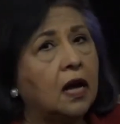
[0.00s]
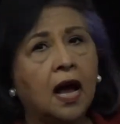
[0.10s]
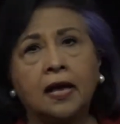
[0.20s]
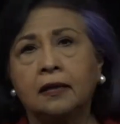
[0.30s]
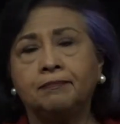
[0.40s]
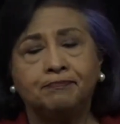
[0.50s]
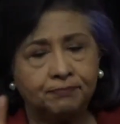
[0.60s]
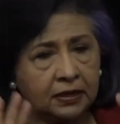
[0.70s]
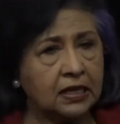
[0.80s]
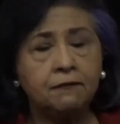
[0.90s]
I
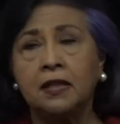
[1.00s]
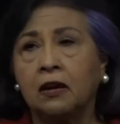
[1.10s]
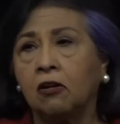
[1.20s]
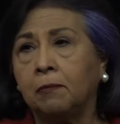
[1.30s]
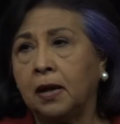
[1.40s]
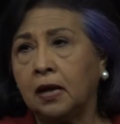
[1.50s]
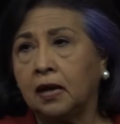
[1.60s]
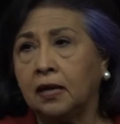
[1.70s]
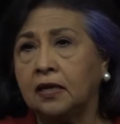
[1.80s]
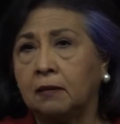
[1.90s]
leave that all behind.